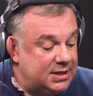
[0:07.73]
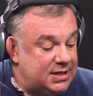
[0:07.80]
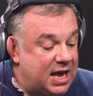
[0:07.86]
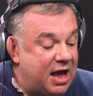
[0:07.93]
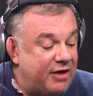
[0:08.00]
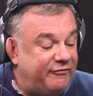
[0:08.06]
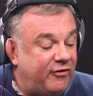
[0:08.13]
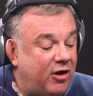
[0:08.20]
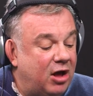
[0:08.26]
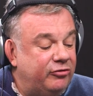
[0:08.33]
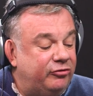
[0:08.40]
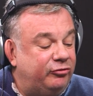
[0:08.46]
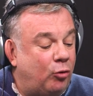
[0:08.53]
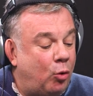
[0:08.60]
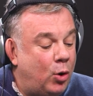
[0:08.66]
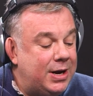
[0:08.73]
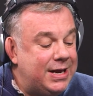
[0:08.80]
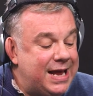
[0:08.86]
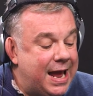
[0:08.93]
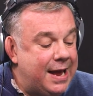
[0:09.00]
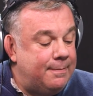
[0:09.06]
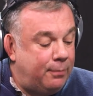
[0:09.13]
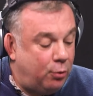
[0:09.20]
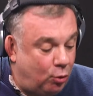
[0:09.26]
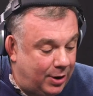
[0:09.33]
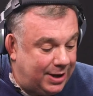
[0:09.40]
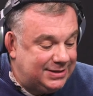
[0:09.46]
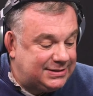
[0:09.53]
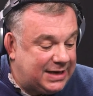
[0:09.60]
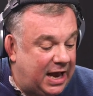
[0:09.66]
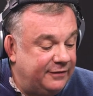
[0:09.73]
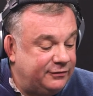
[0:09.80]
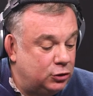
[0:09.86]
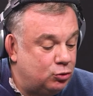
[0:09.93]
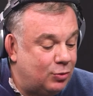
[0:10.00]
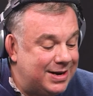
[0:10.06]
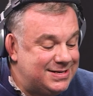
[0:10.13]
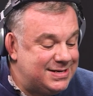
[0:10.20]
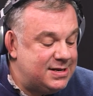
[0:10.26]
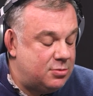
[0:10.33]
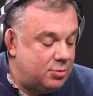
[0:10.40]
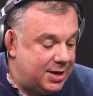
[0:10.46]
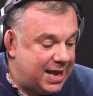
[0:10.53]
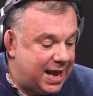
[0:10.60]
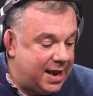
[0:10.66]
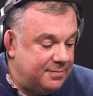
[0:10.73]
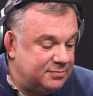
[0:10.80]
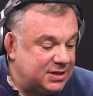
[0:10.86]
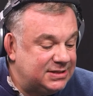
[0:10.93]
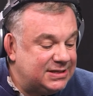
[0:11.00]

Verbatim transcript: They have 48 points after 23 games.